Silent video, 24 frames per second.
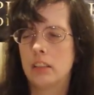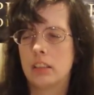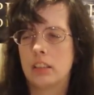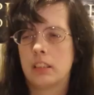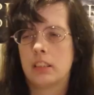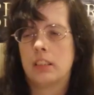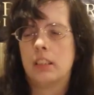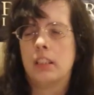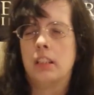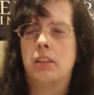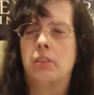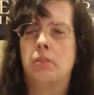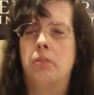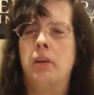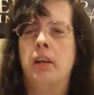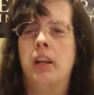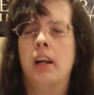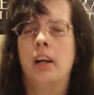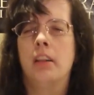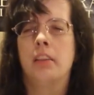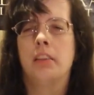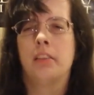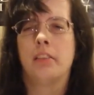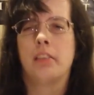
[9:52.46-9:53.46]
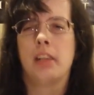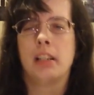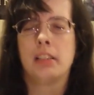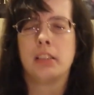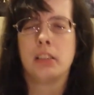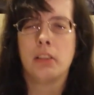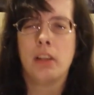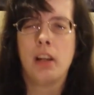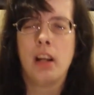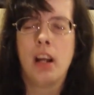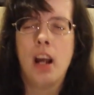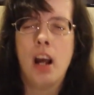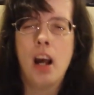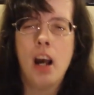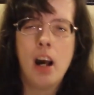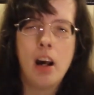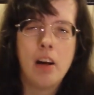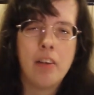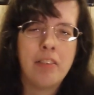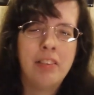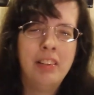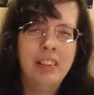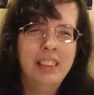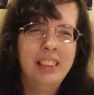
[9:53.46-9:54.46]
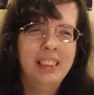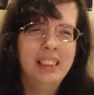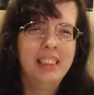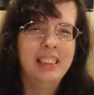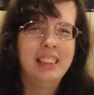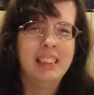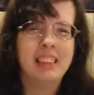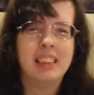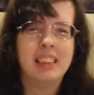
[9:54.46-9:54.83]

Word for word: let's see, what other thoughts do I have